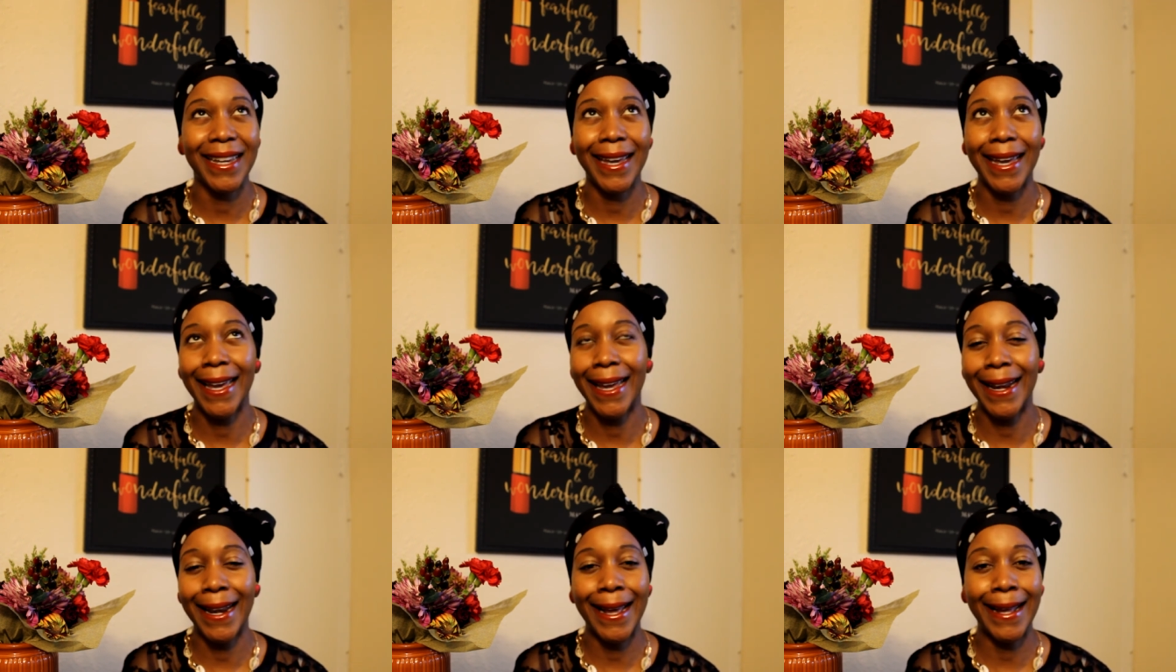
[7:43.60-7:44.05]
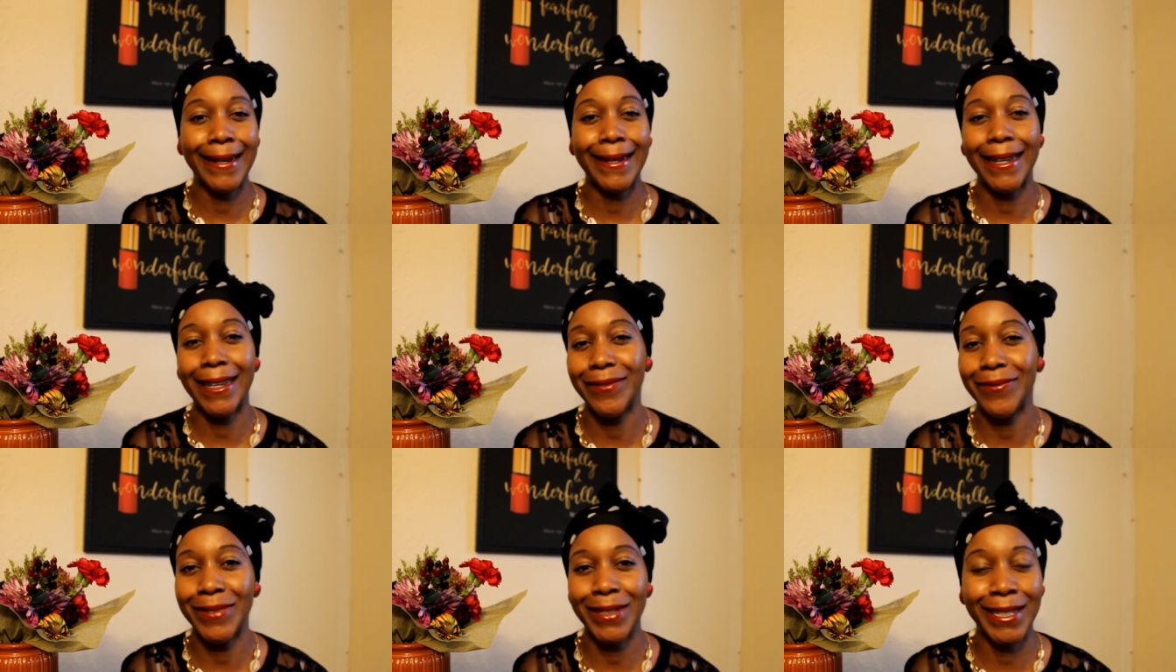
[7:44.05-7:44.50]
and I
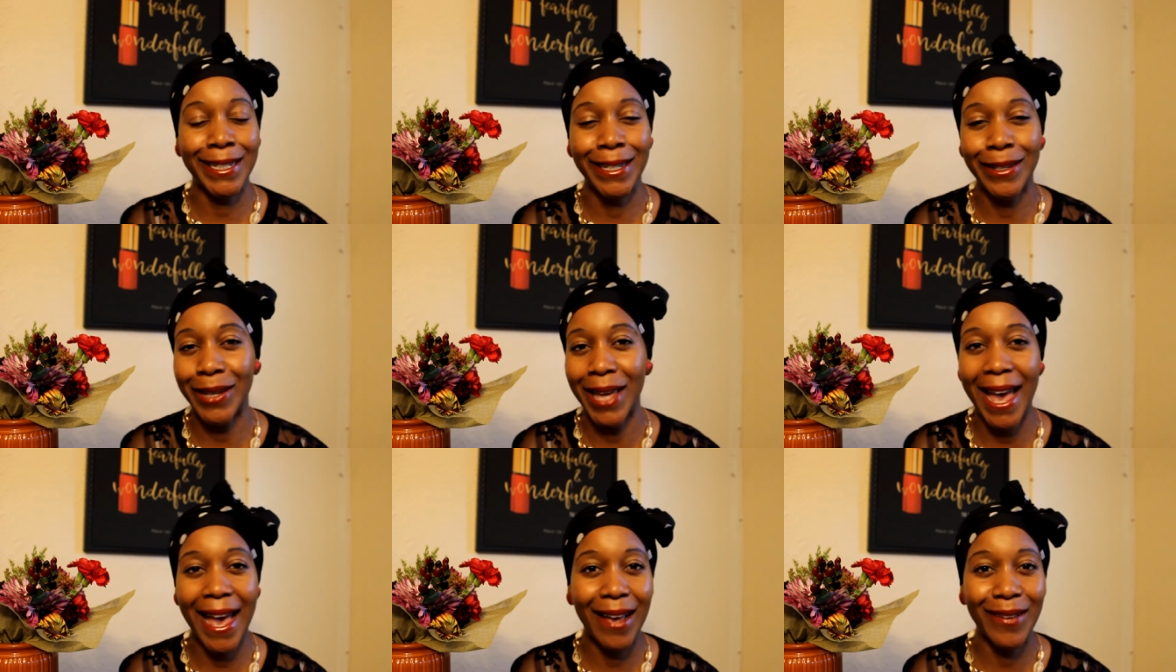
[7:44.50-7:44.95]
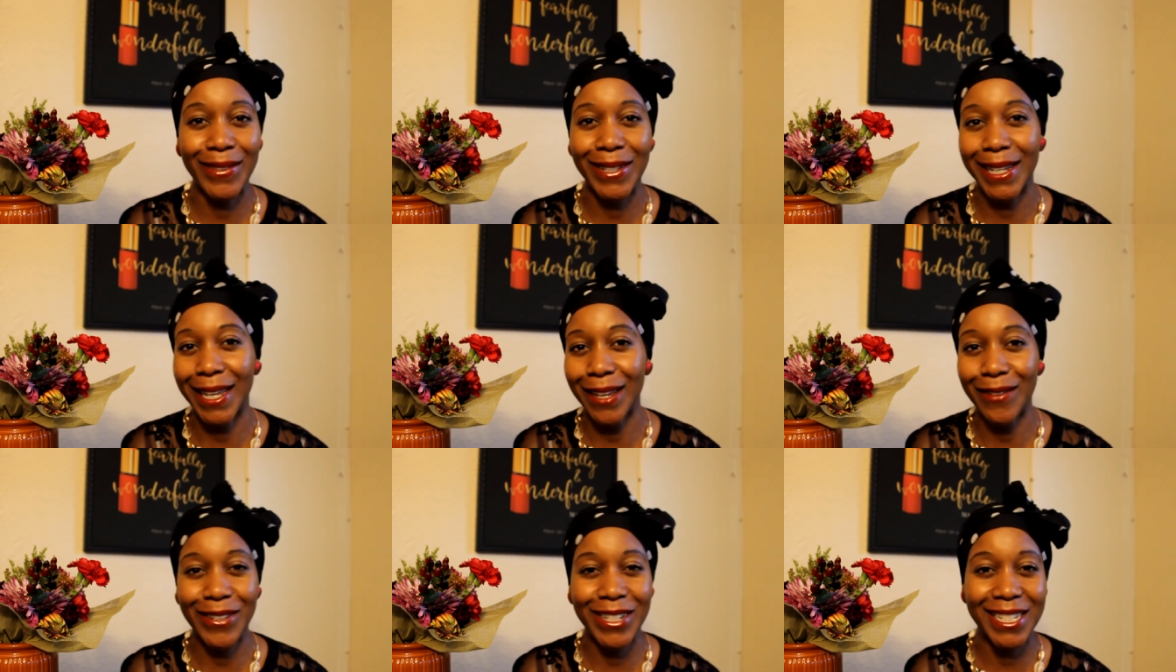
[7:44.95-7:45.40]
definitely have to
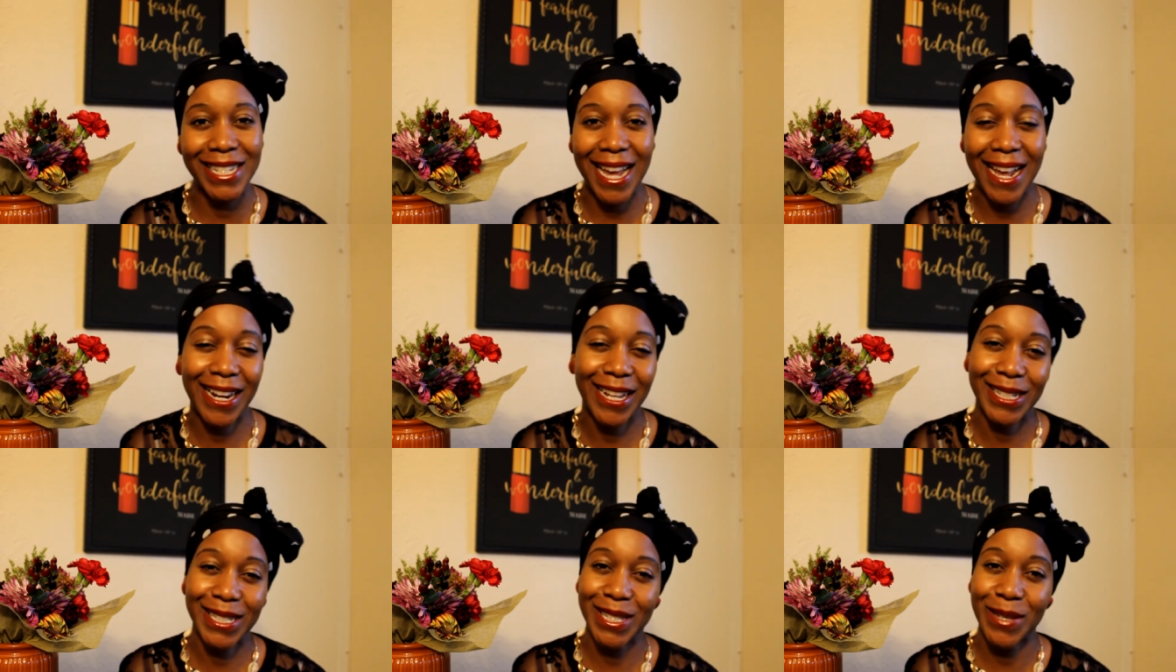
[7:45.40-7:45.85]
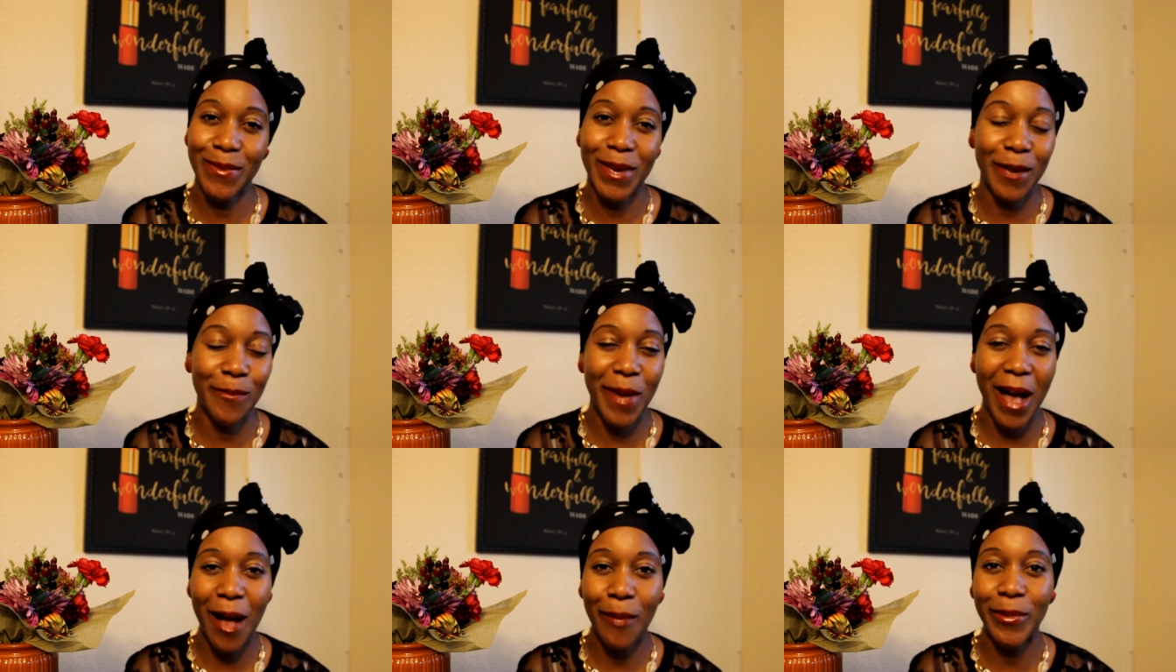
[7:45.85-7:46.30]
give a shout out to
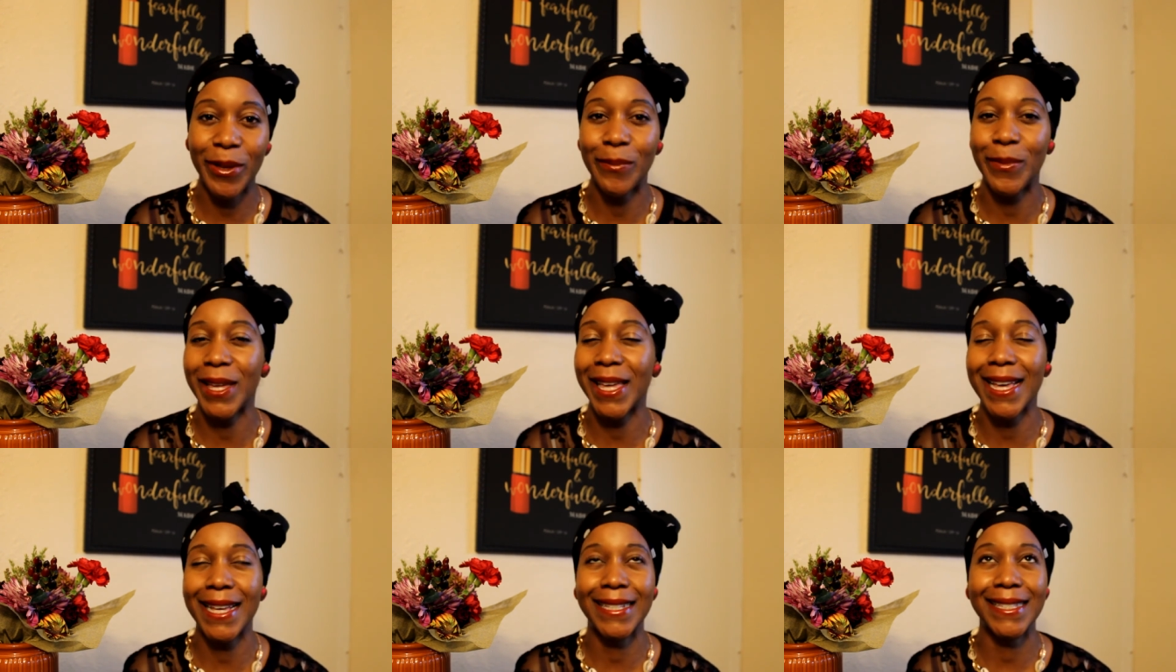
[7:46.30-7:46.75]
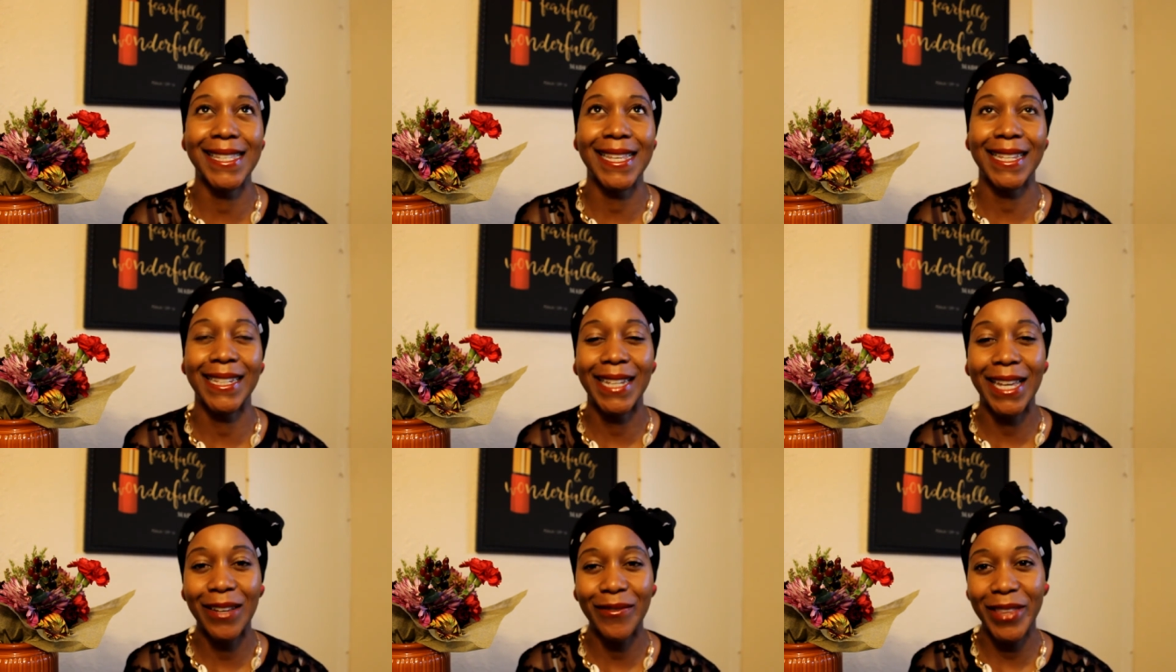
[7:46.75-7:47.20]
Big Papa because he
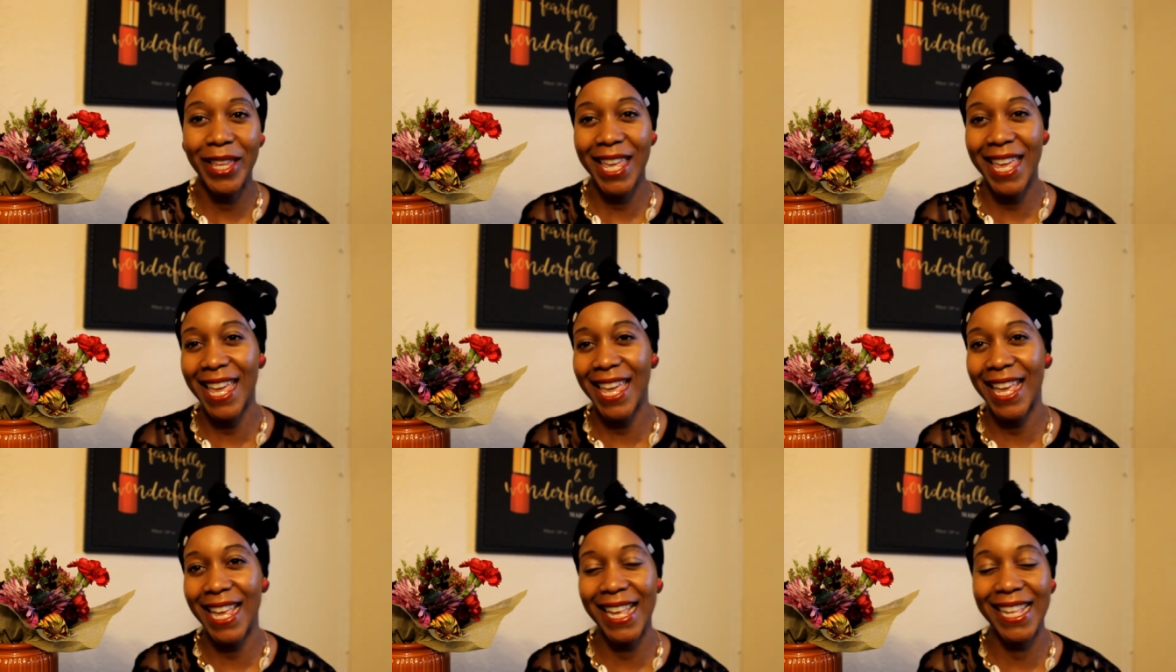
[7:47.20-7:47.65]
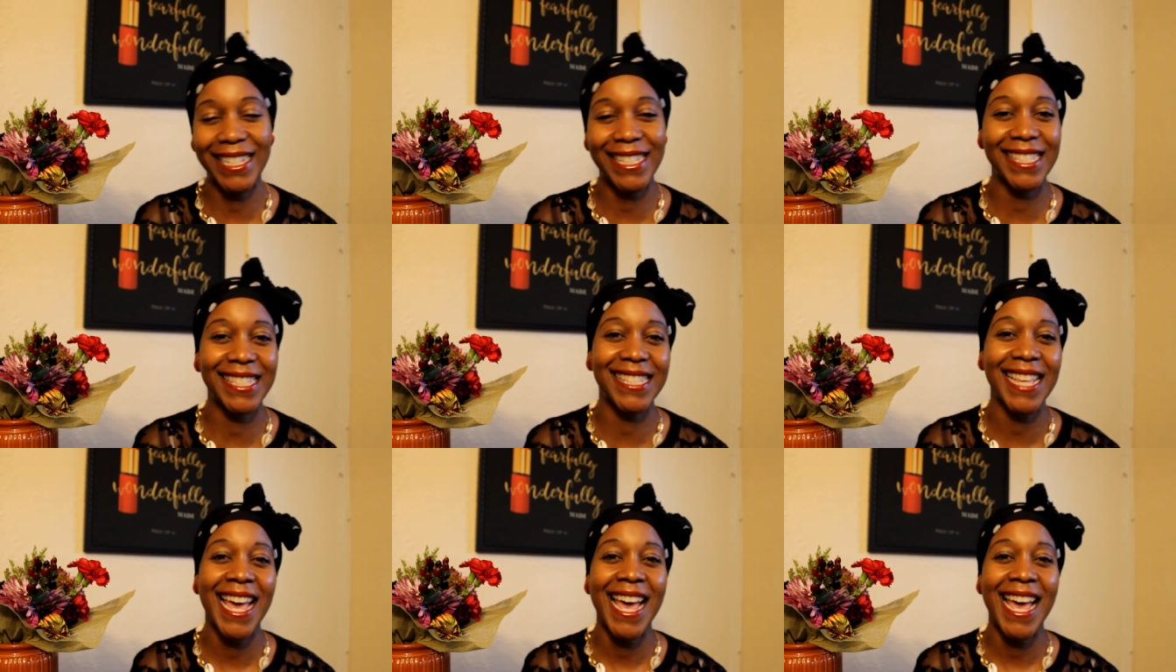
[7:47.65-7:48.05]
loved the kids.